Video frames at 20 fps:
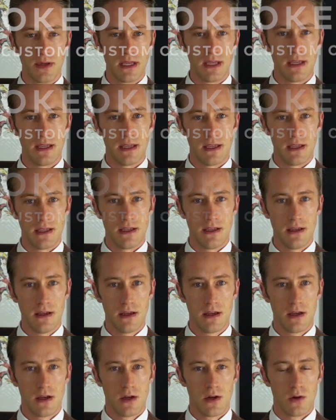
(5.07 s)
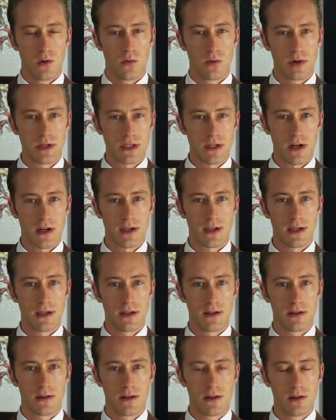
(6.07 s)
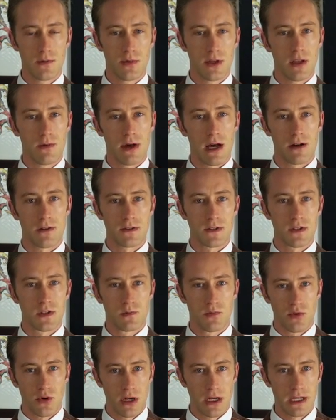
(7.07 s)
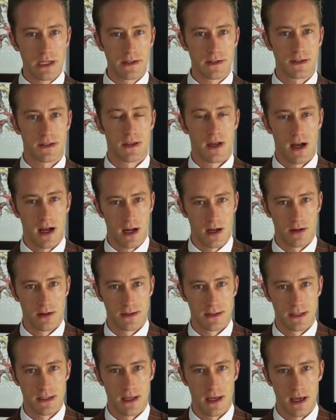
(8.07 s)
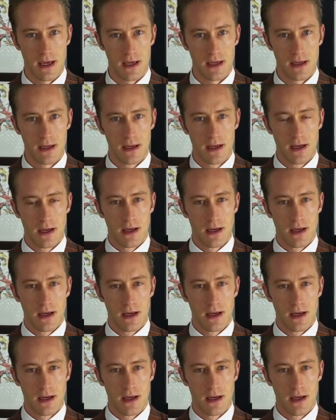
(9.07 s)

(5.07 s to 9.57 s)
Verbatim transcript: BE. We're talking a little bit about spring style today.